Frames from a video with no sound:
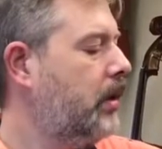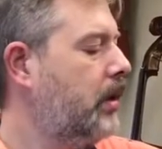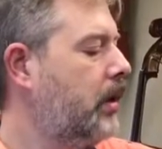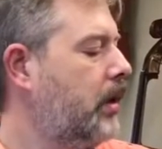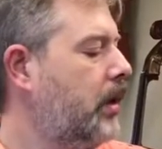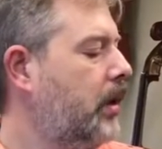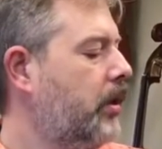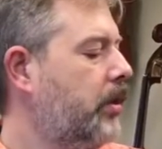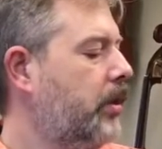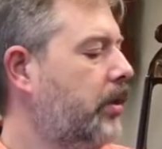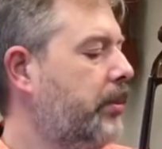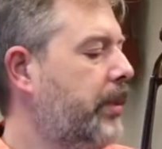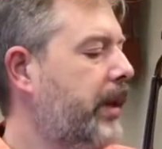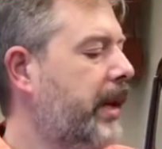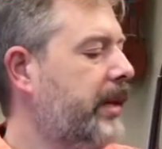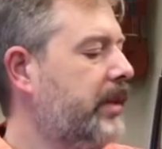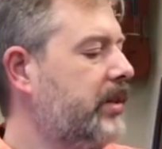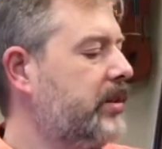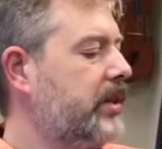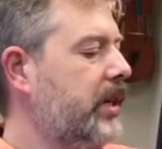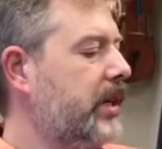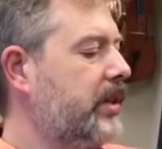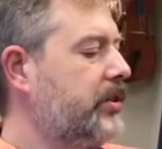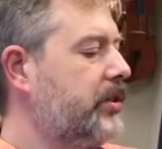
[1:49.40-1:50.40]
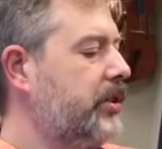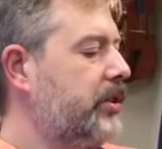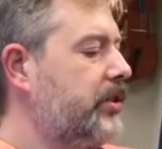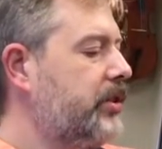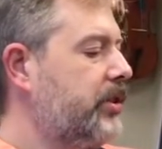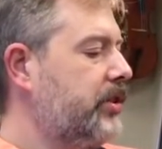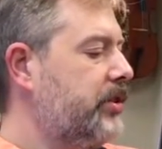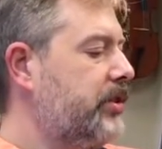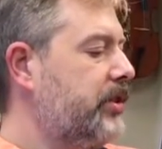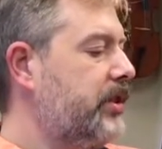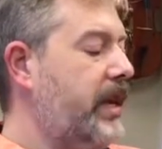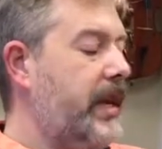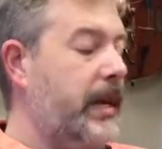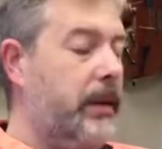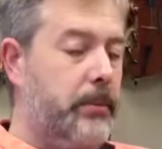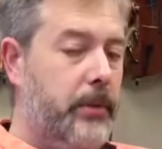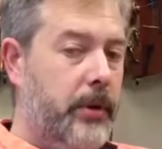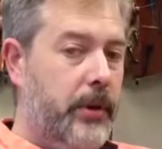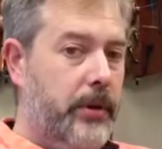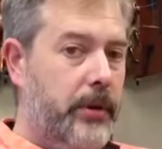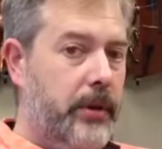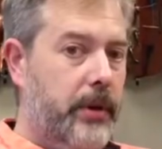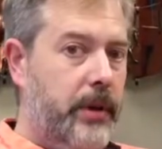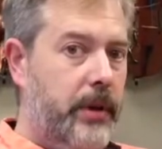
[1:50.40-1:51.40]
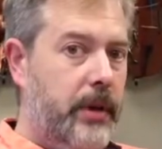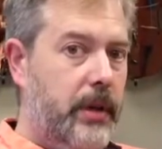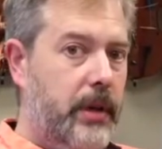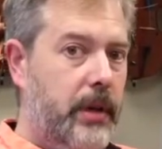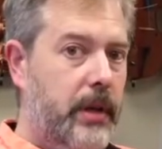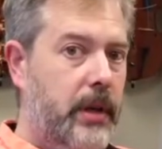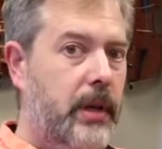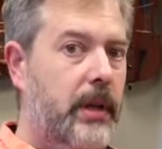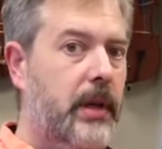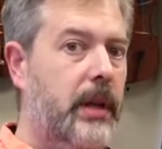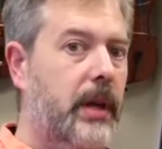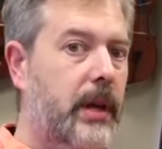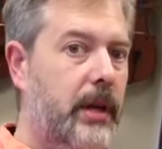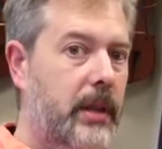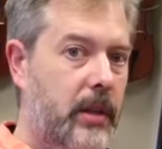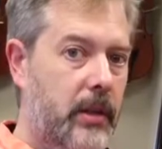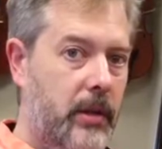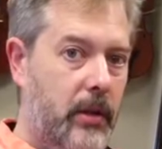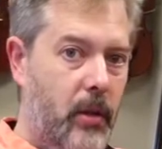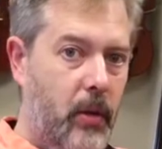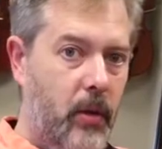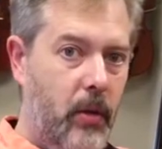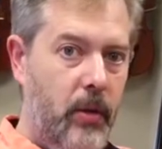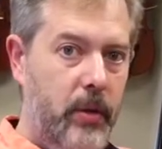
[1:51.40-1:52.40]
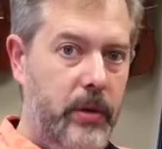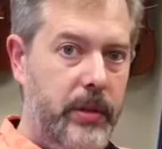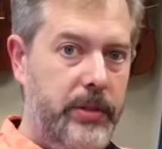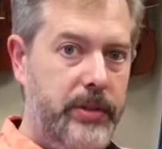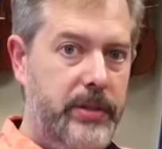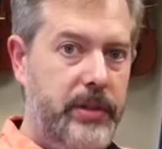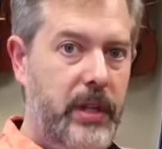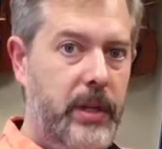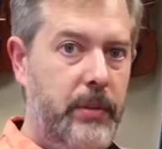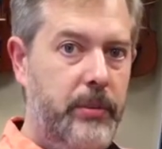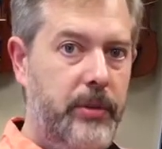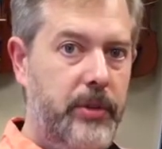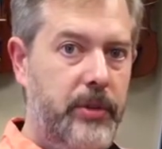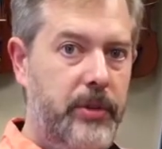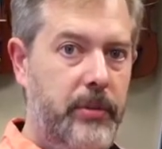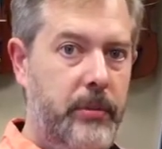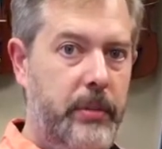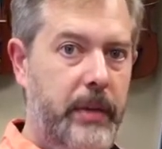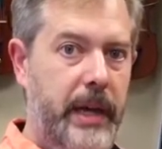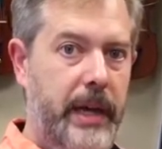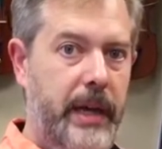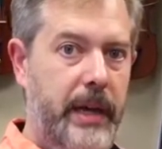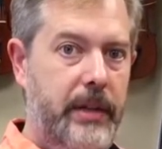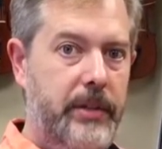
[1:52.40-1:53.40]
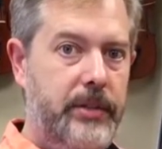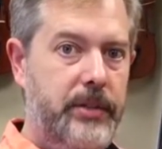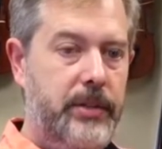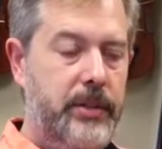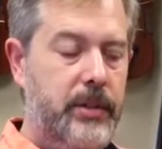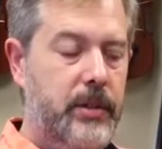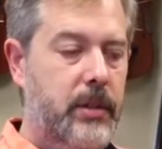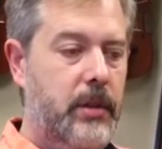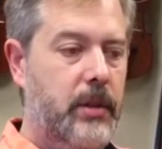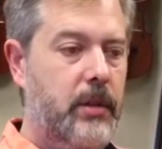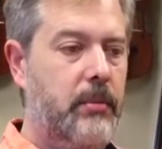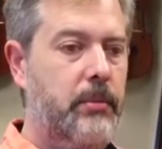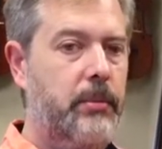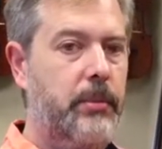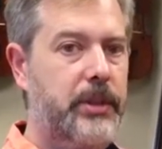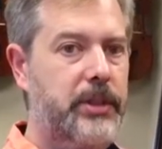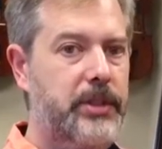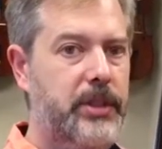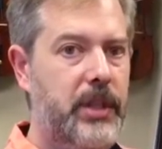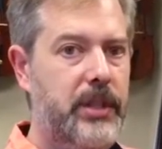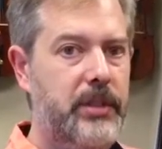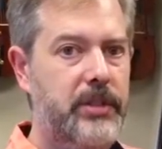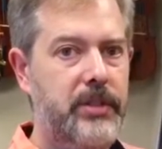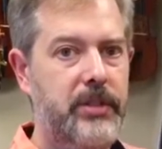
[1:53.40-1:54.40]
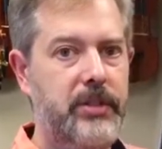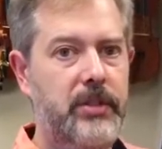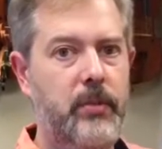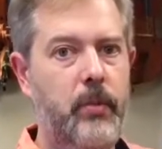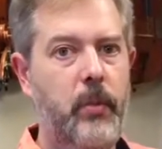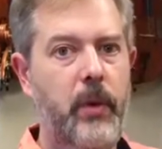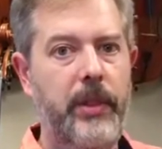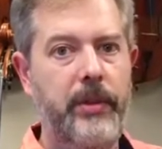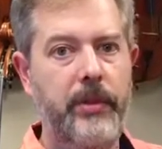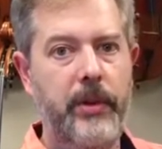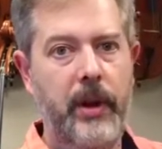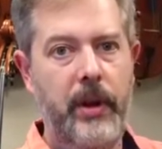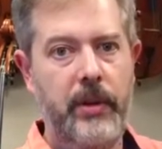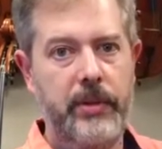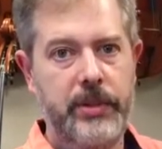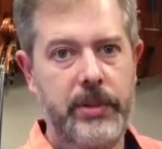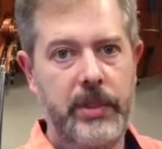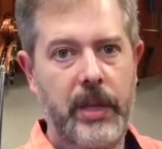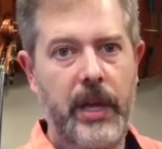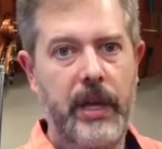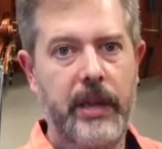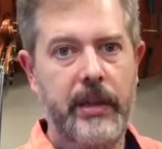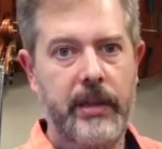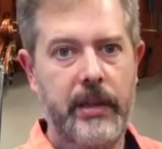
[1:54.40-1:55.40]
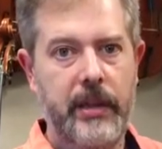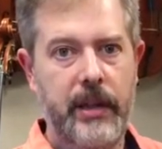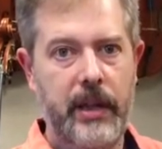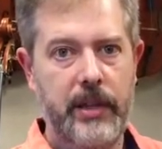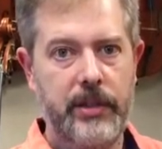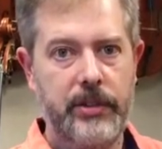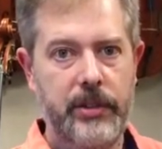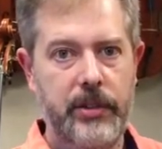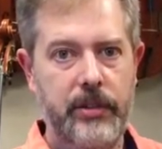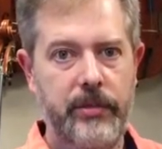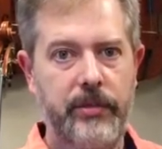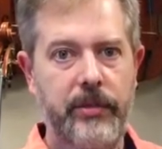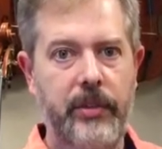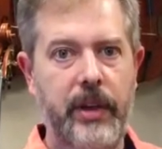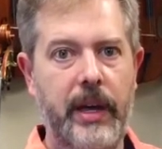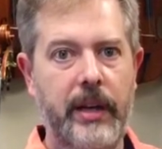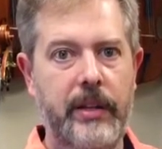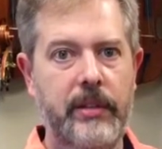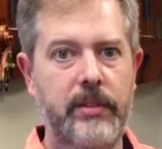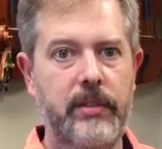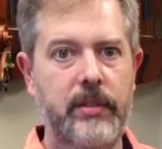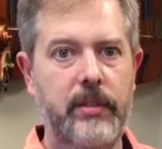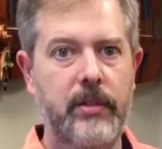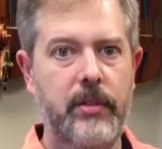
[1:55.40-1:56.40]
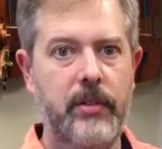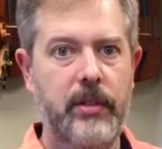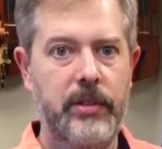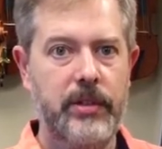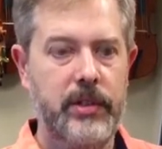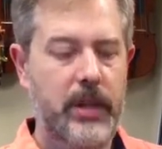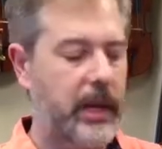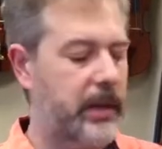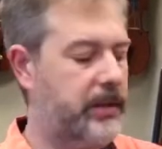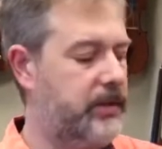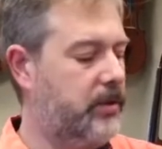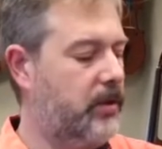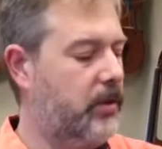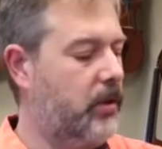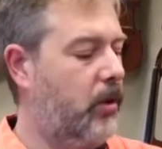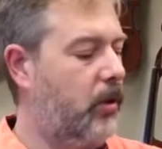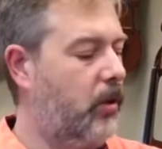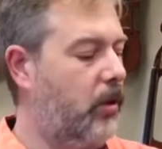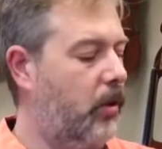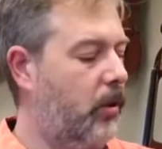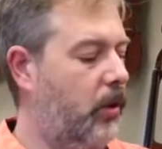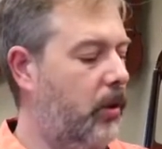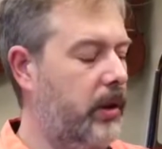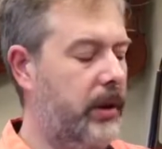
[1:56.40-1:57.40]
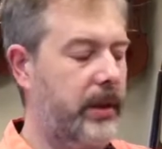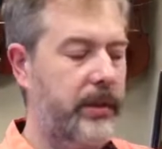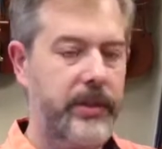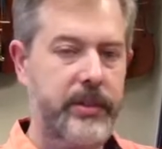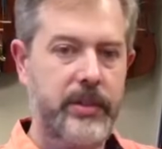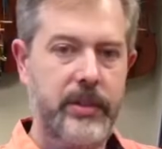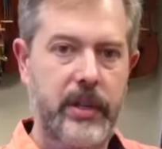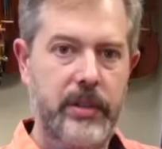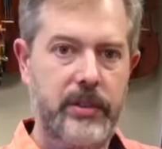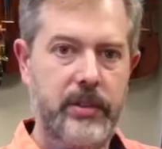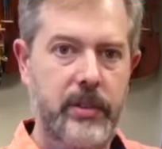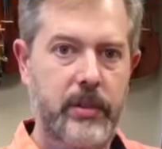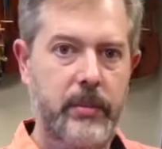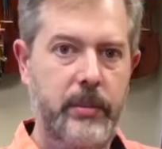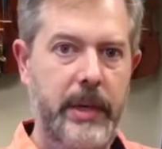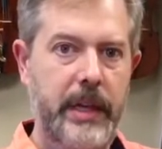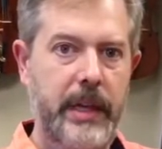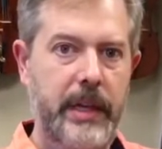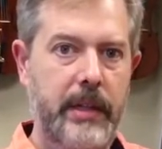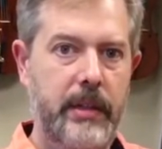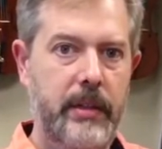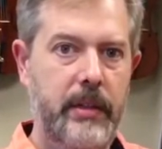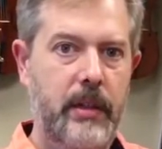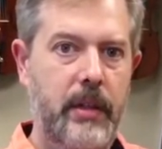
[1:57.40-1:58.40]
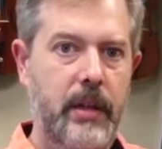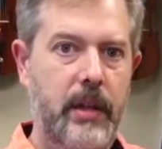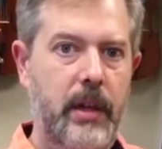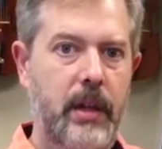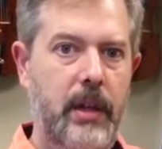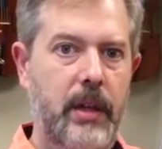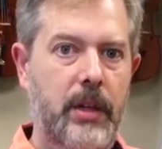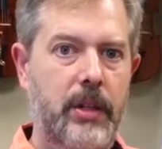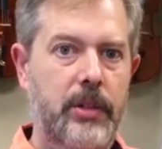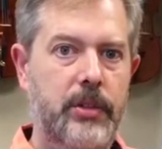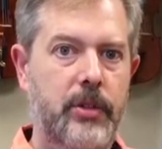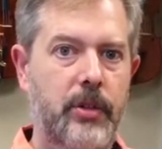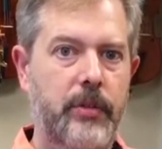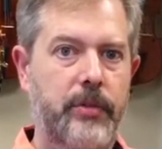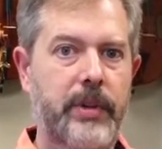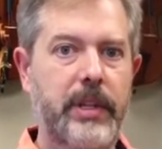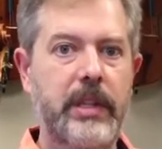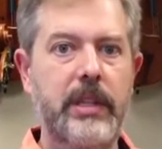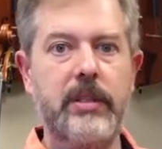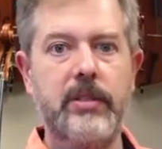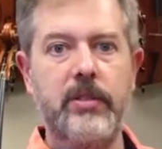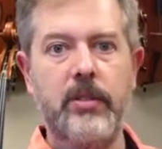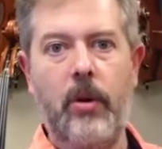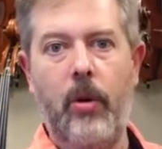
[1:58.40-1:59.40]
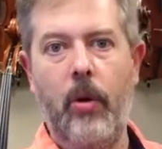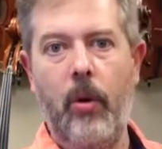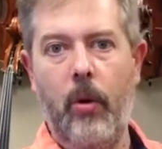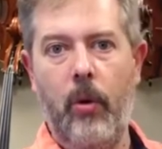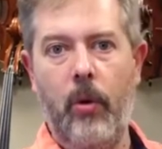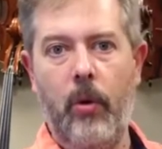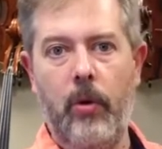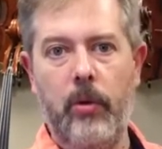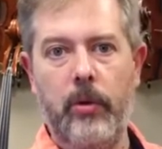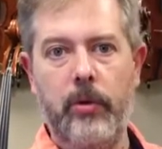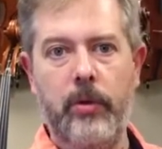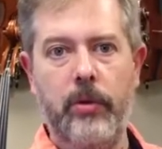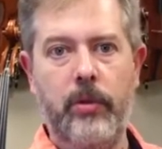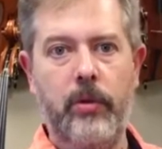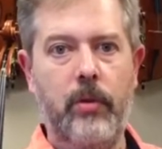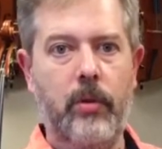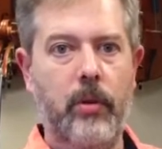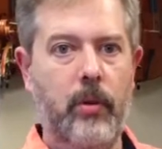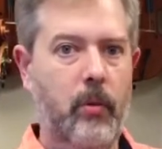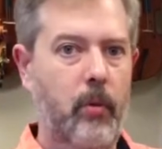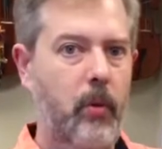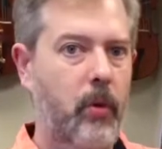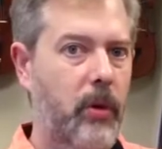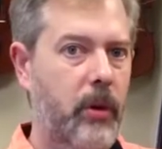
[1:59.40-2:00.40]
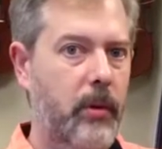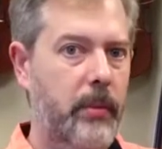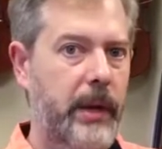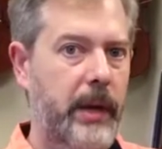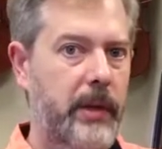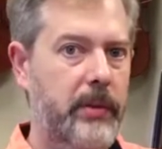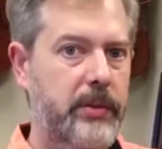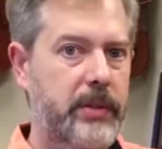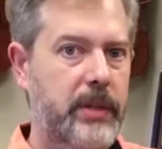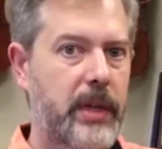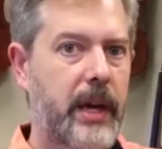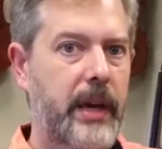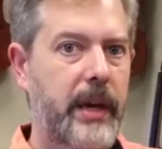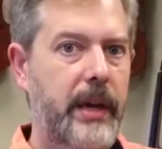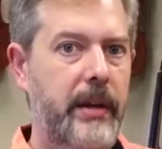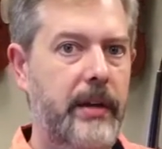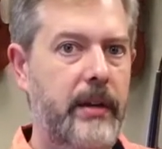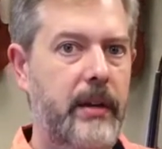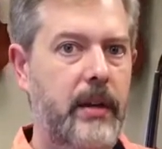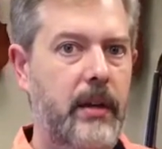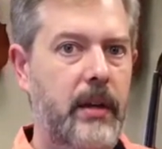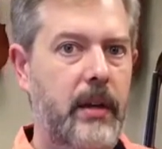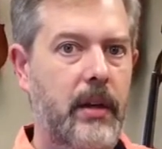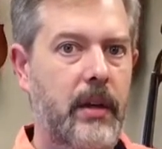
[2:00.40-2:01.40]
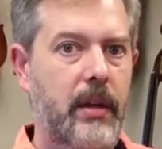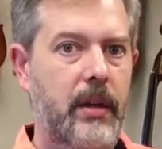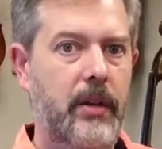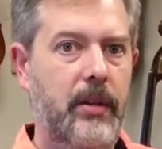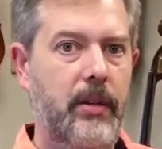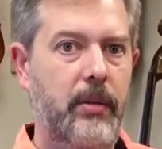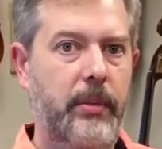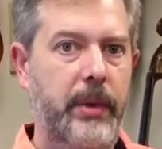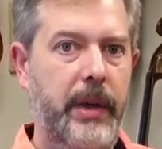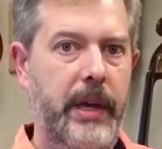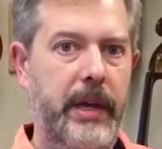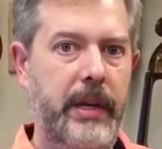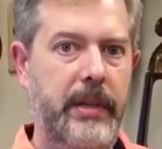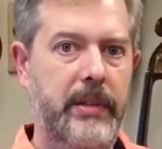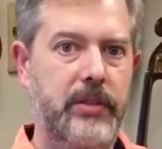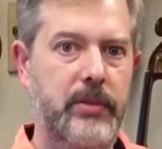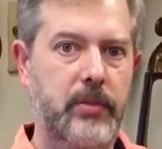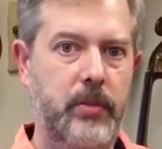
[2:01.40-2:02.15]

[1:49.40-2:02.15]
The peg is actually just tapered and the hole is tapered to match, but changes in weather outside can actually affect the size of the hole and the size of the peg. So if it gets cold or warm outside, the pegs will